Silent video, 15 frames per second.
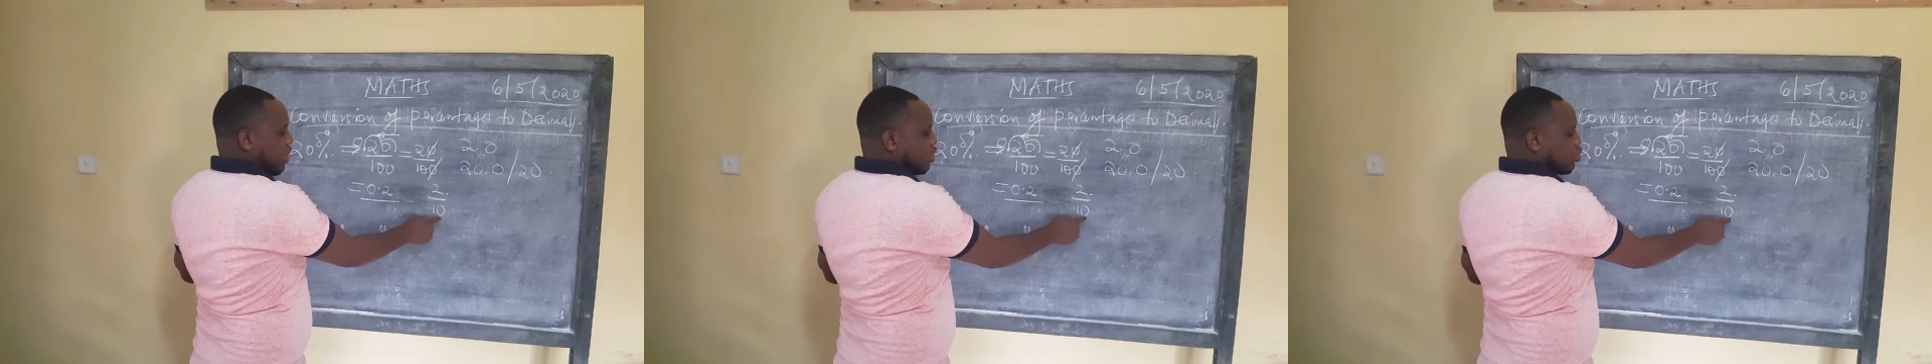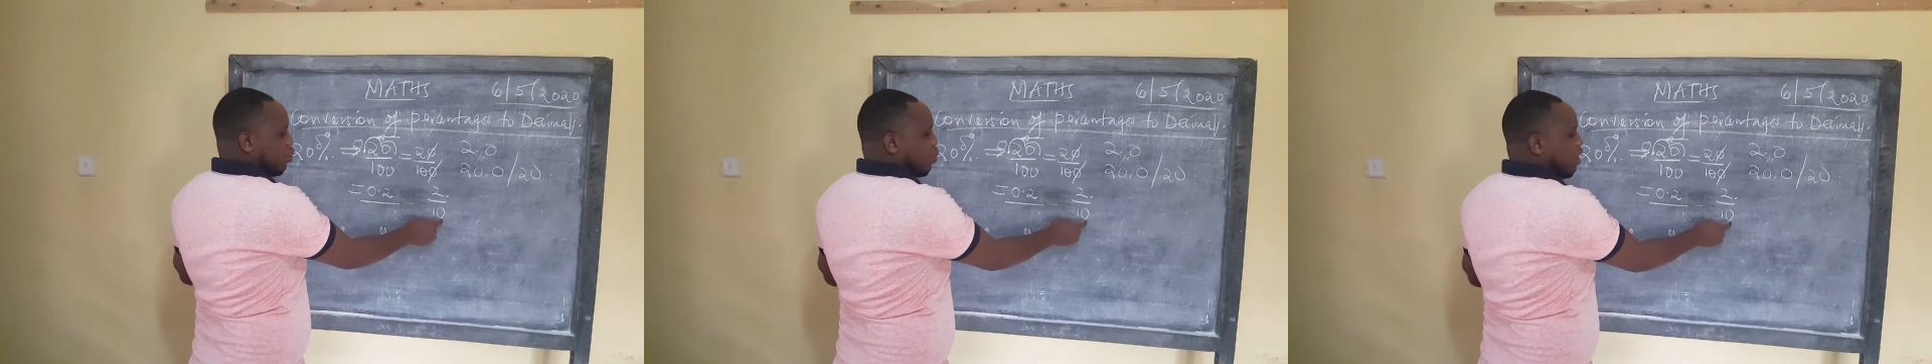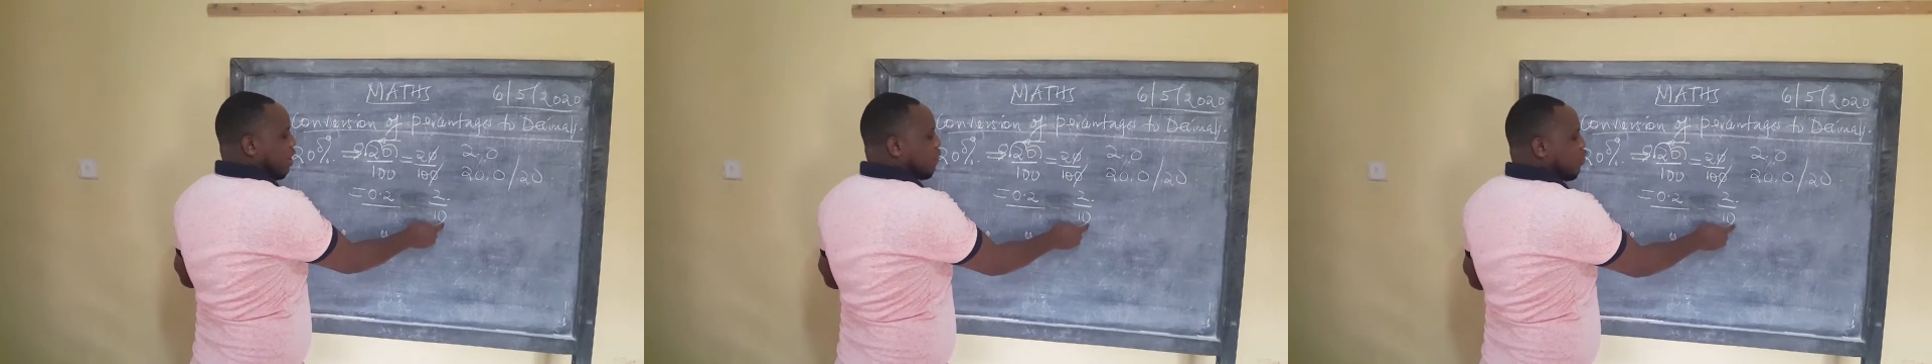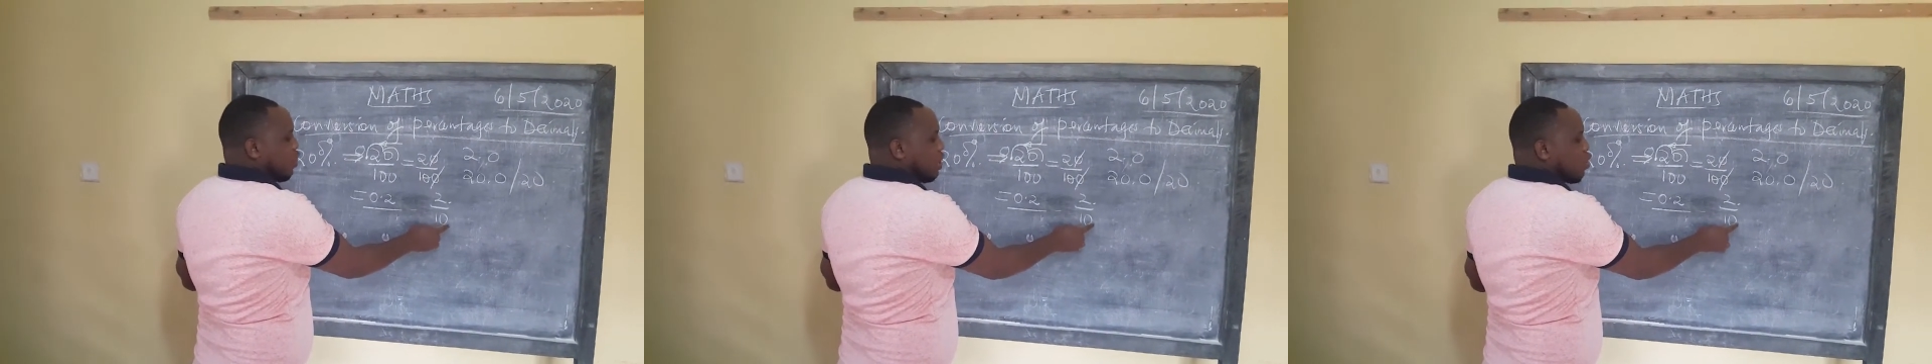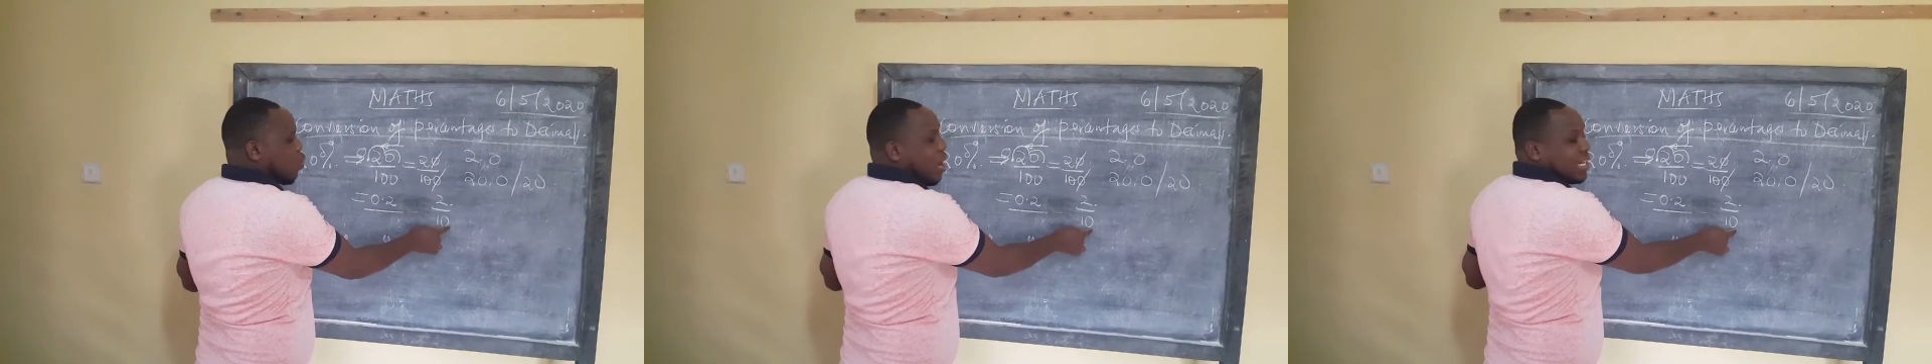So we have
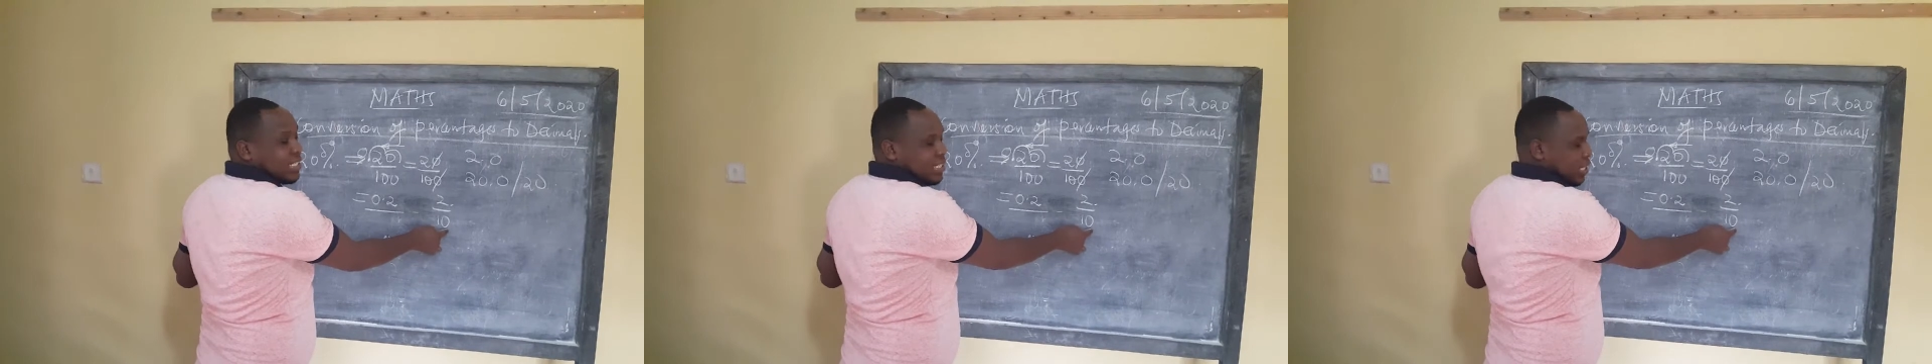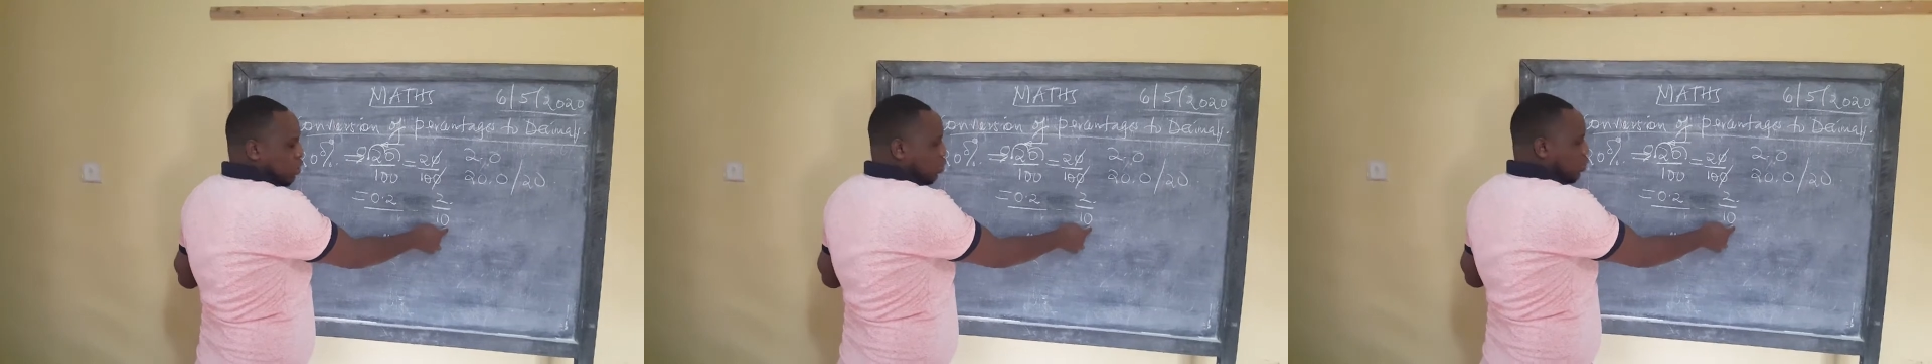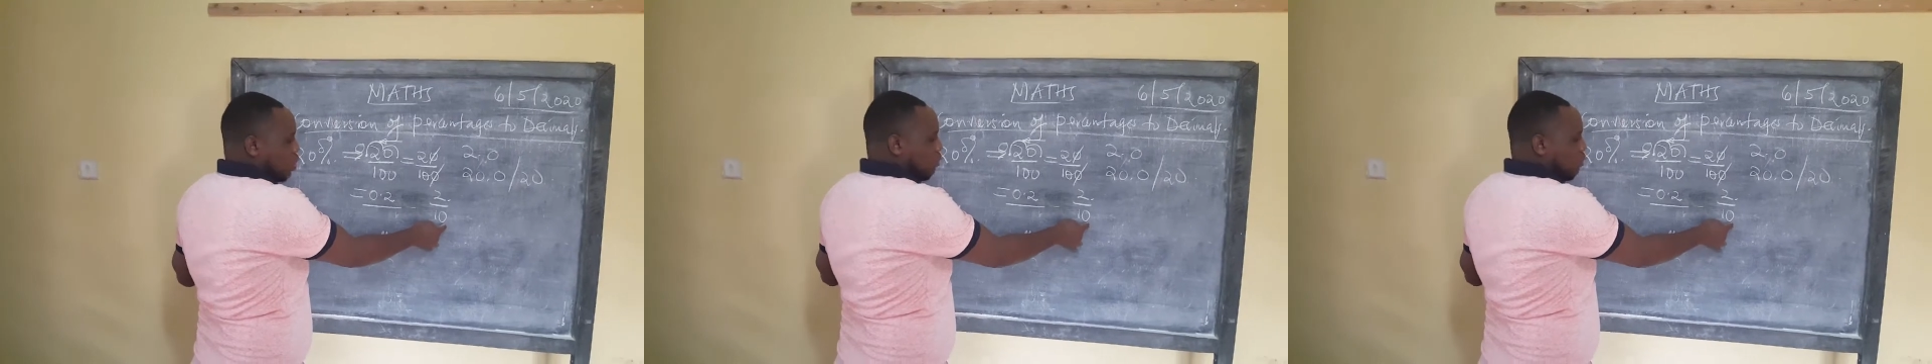only 1 0,